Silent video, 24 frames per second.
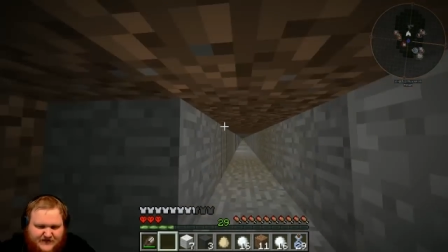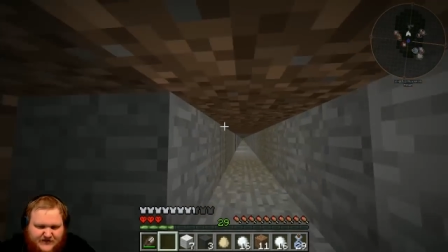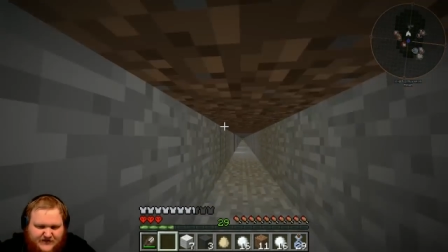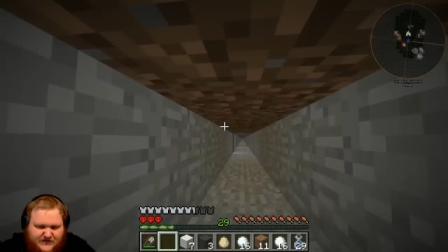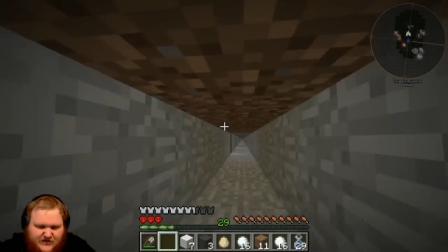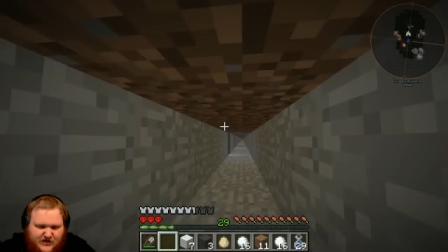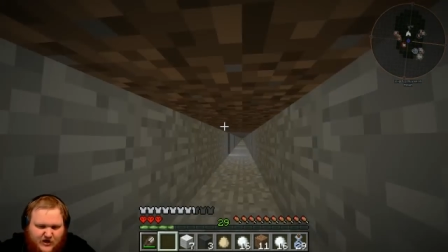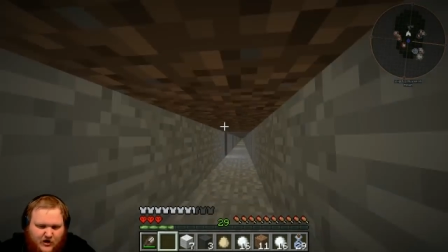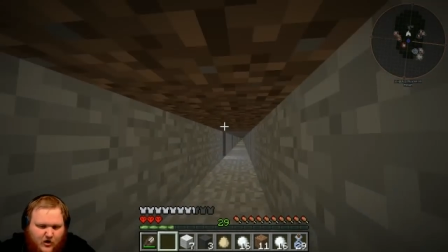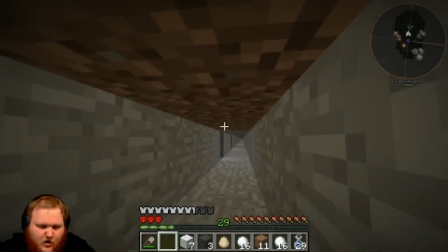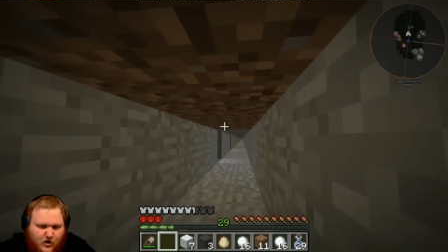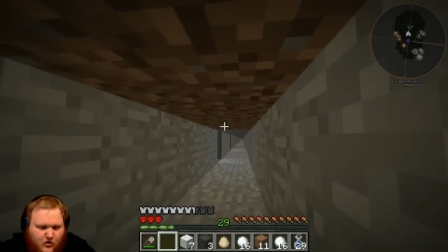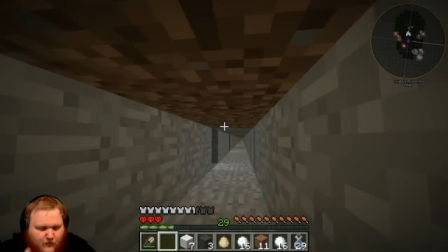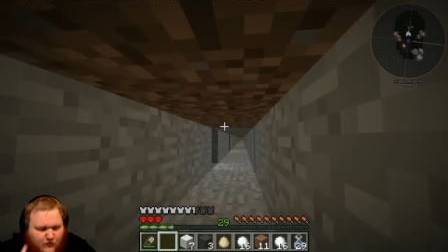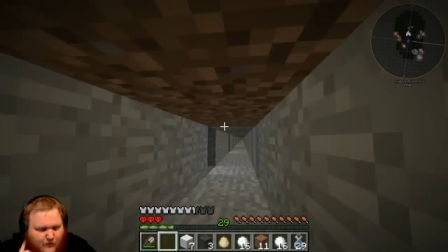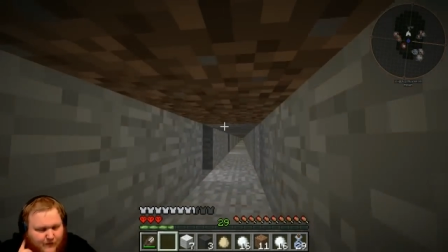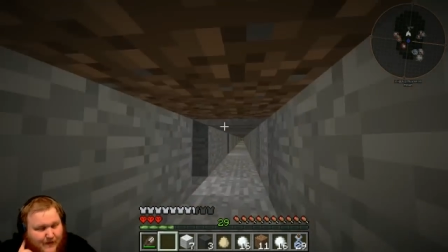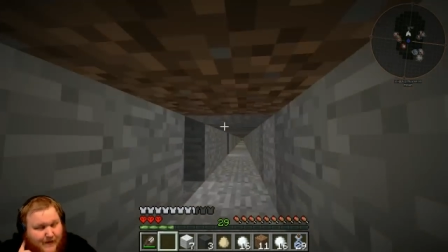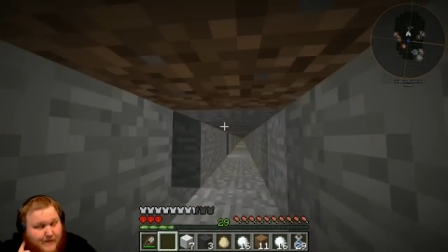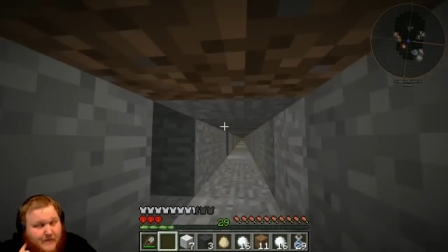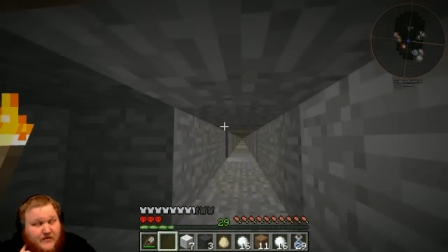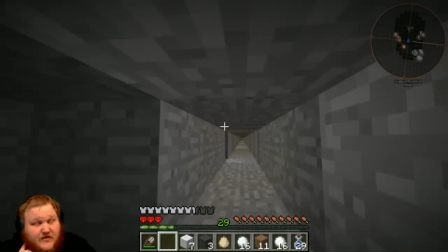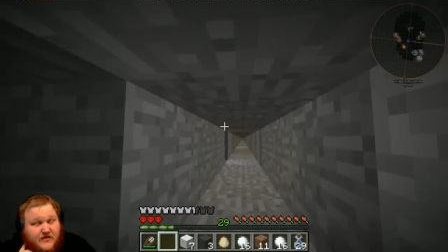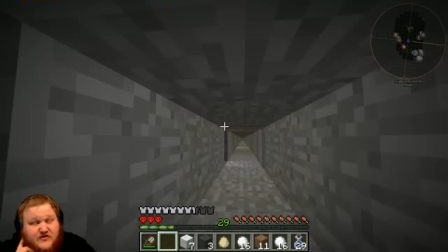So
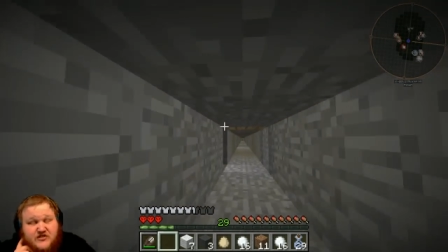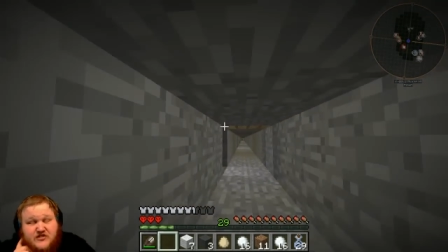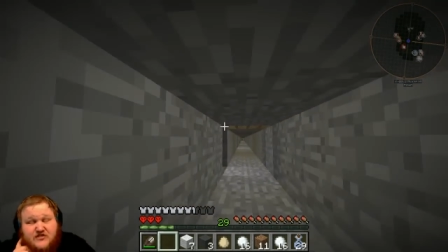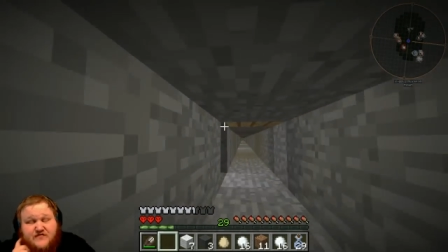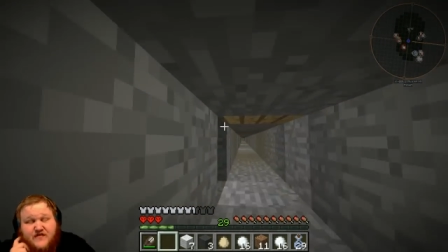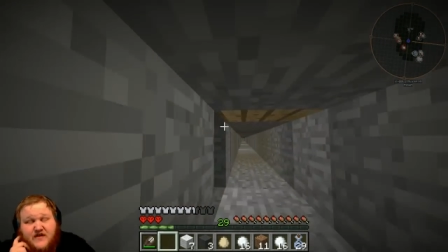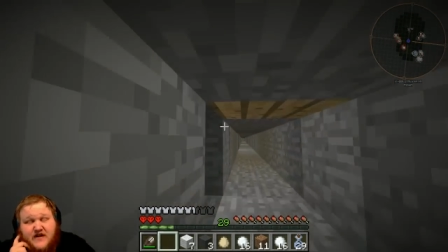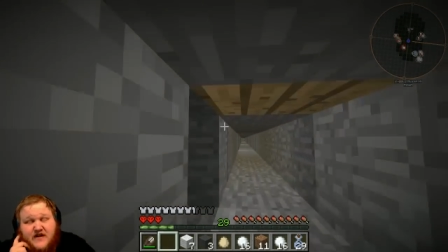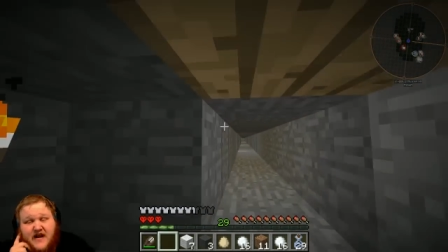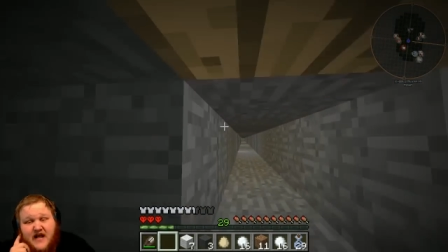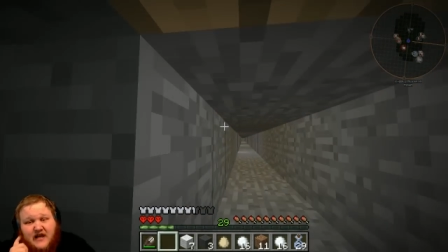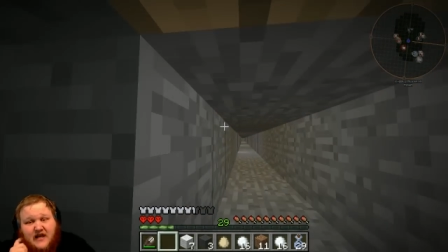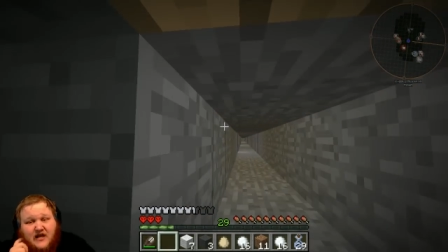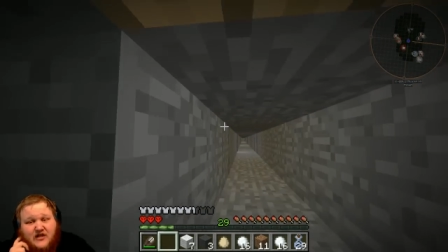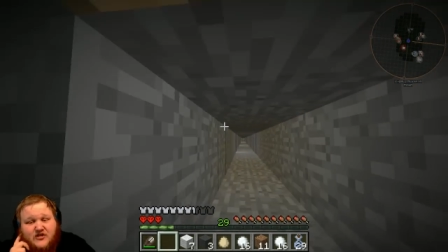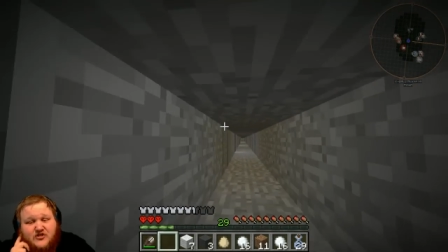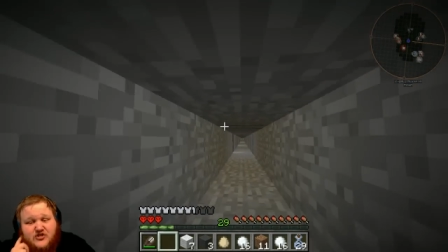remember, this is vanilla.